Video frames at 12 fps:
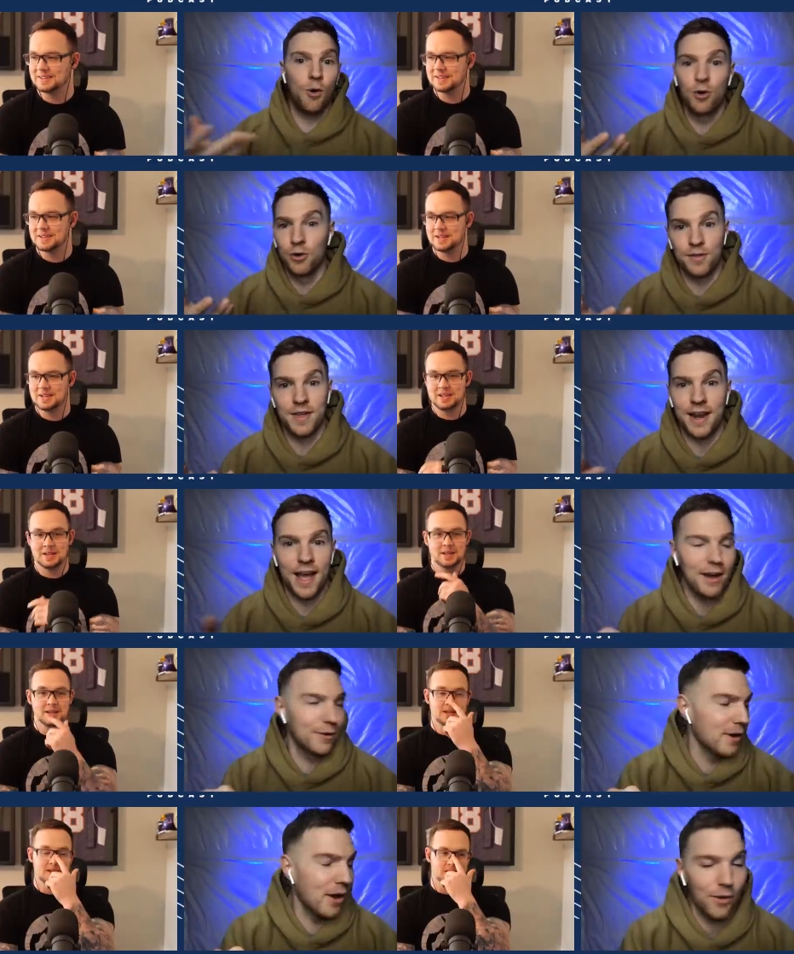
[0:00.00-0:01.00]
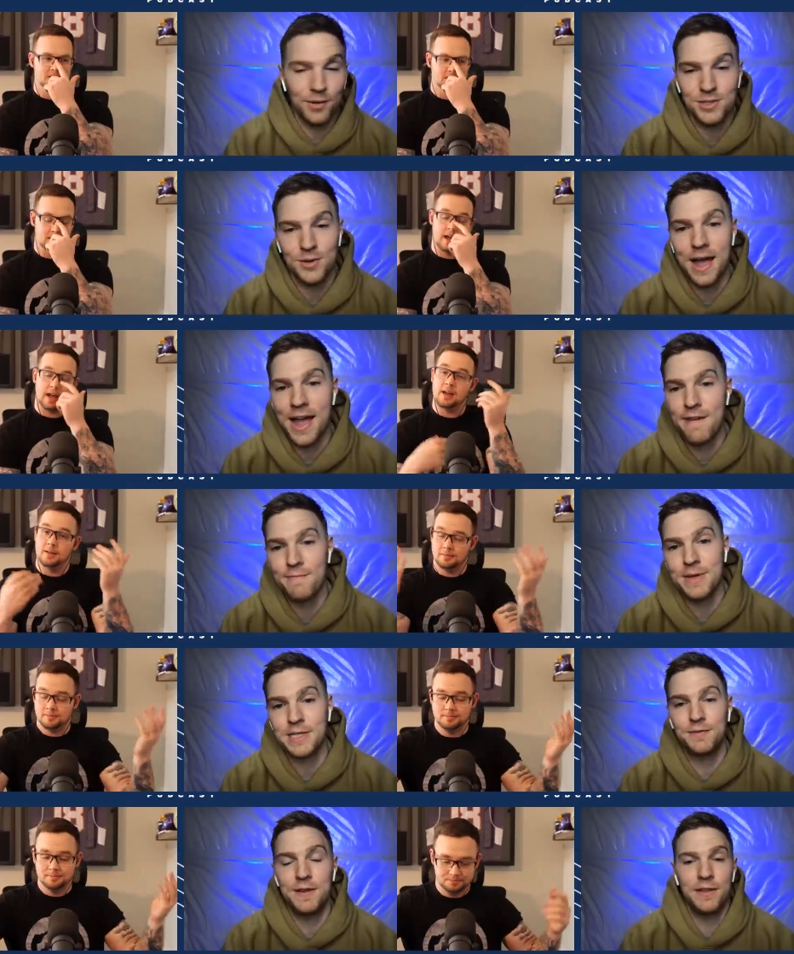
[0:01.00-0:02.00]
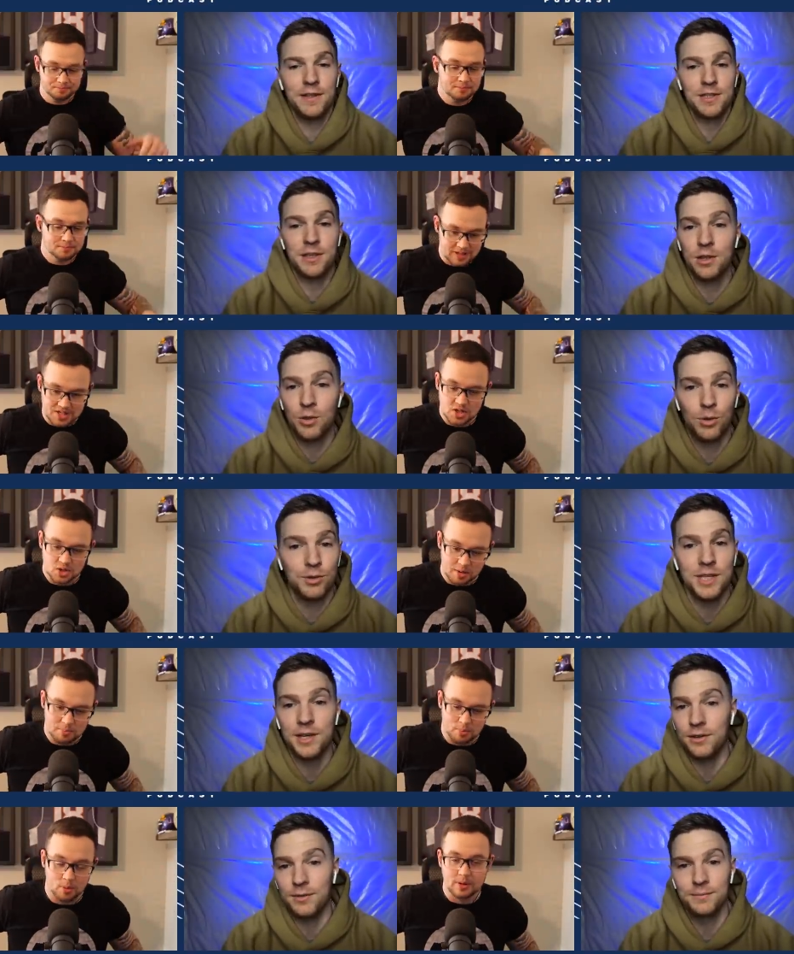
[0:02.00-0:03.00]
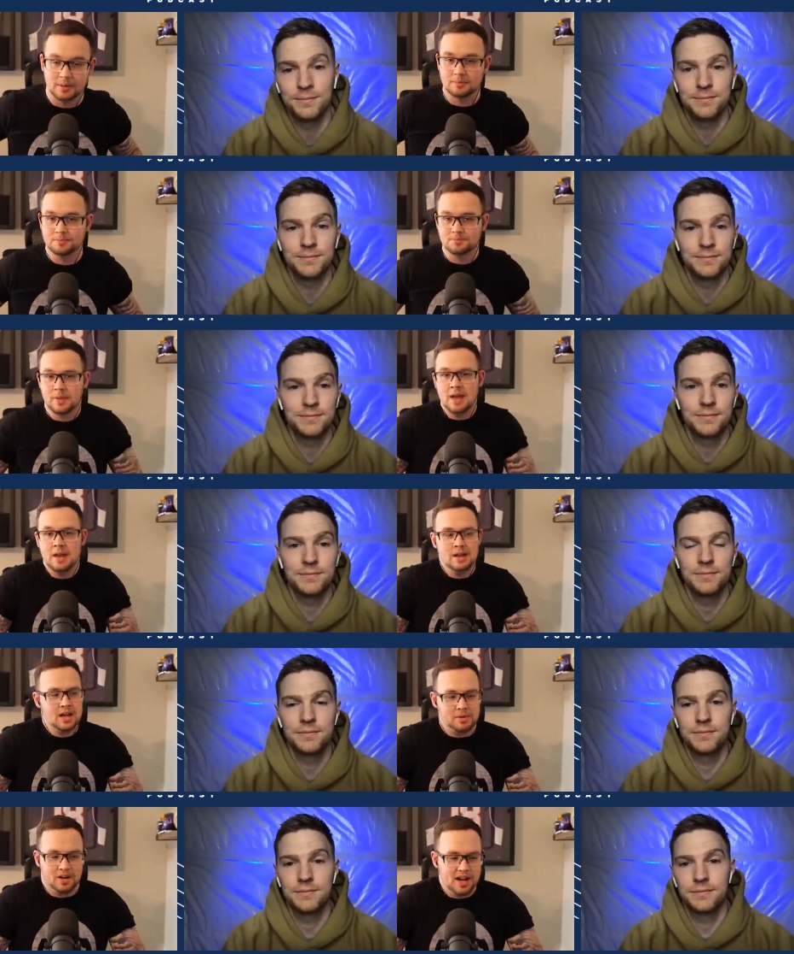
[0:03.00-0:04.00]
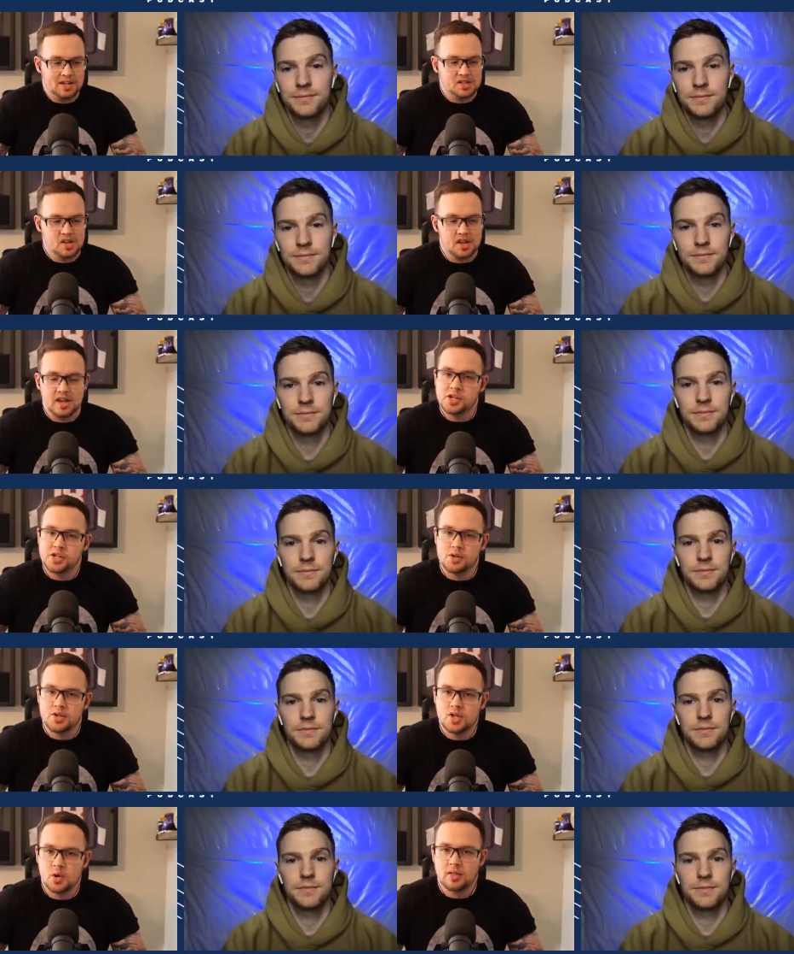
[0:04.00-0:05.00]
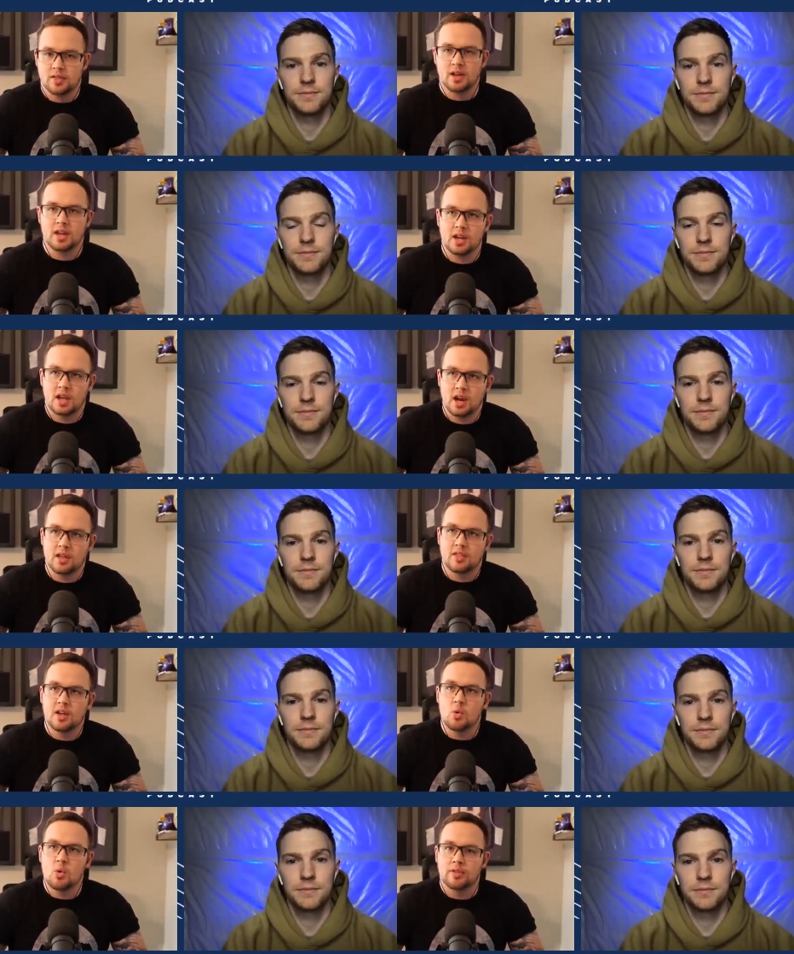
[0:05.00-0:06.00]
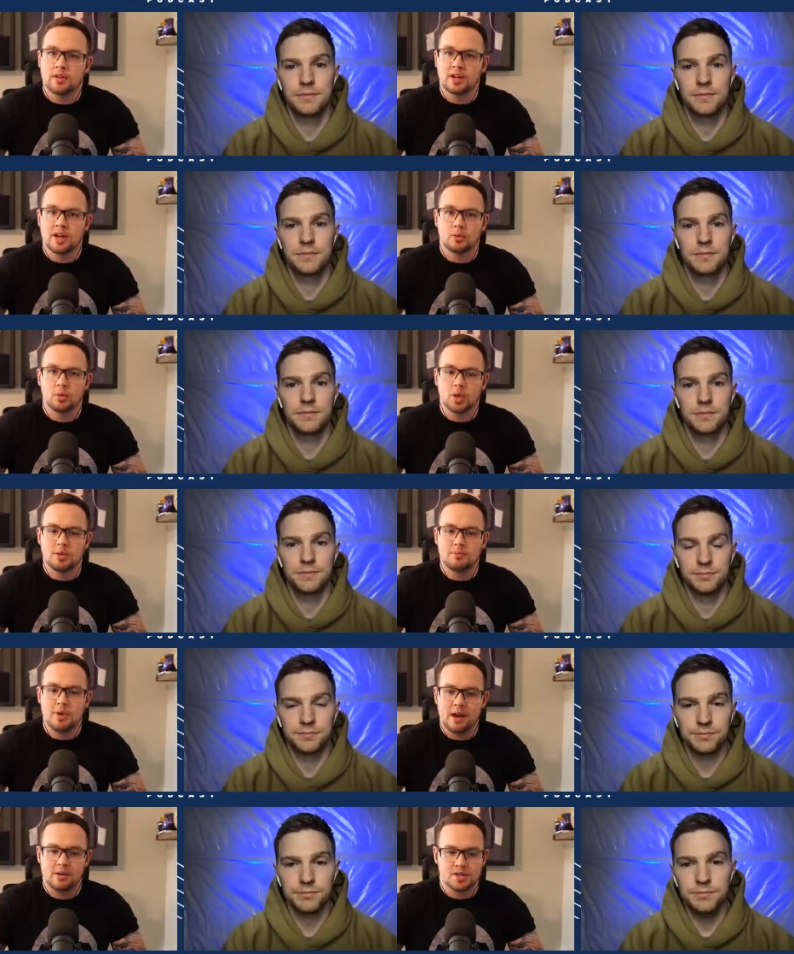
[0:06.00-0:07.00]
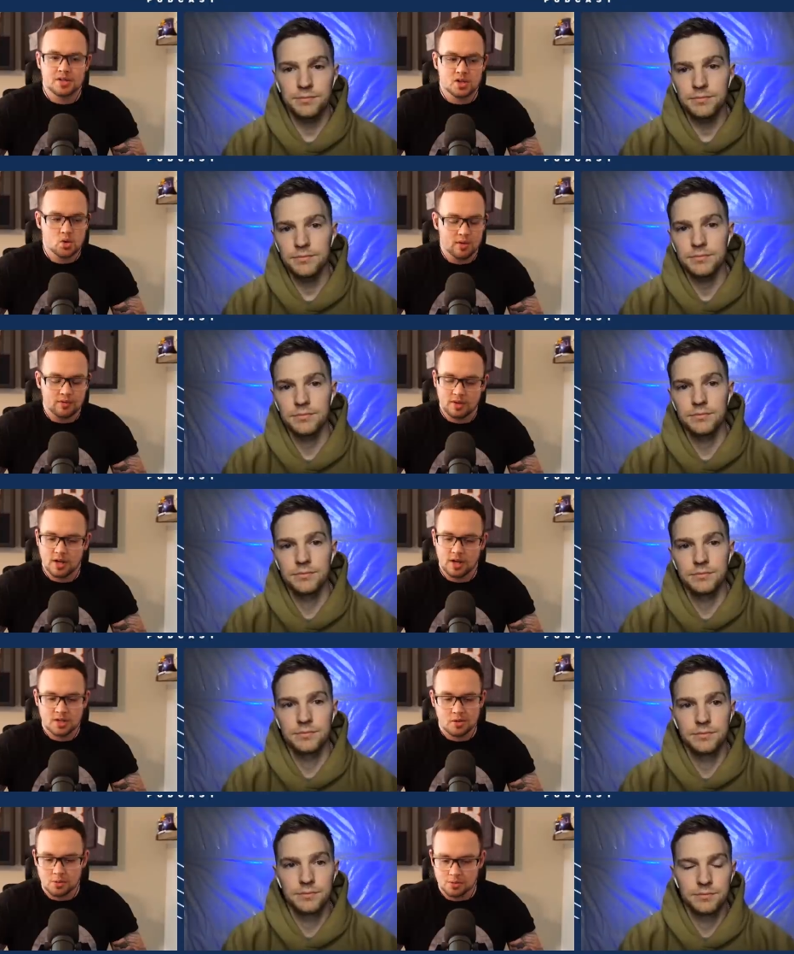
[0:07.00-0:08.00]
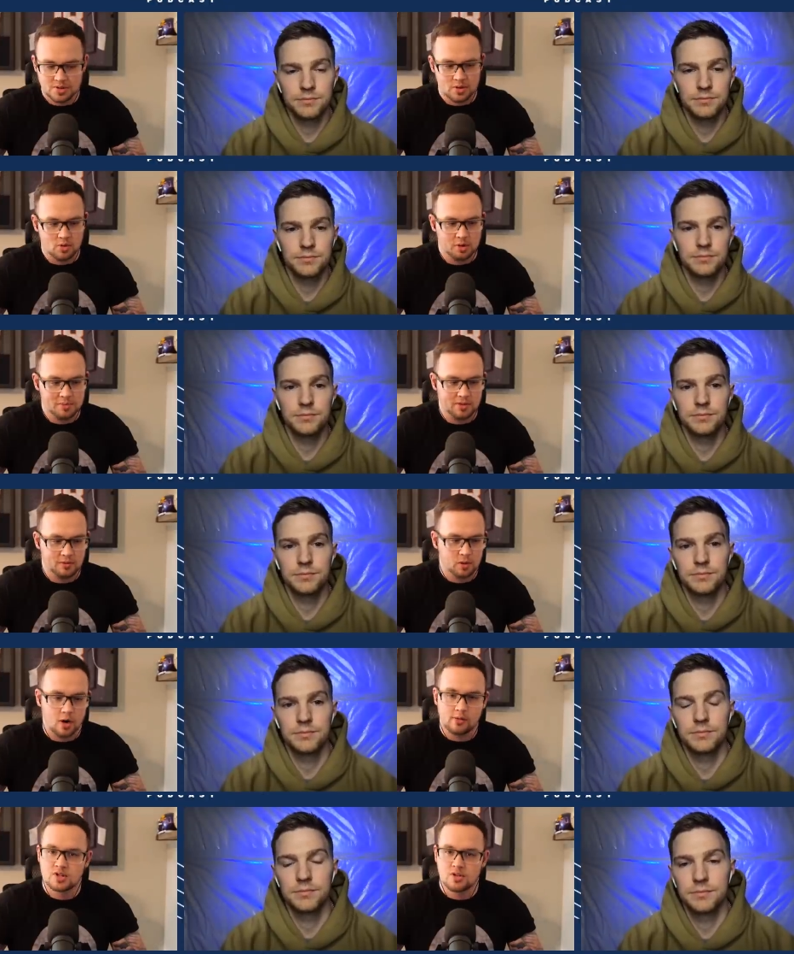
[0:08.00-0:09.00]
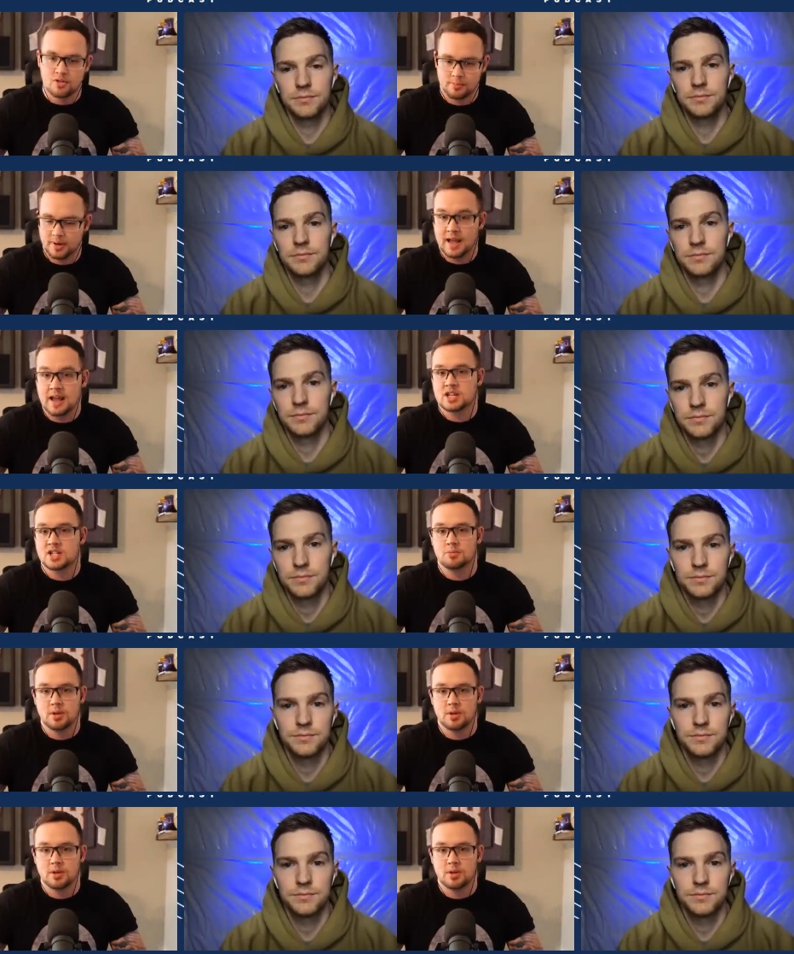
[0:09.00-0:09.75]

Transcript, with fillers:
Speaker 1: owner then? I don't know. So yeah. I have mixed feelings on That's the whole a great deal. point.
Speaker 2: I mean, that's the issue too, I think. And, and I think one thing that really matters is whoever the next owner is going to be, regardless of their bid, has to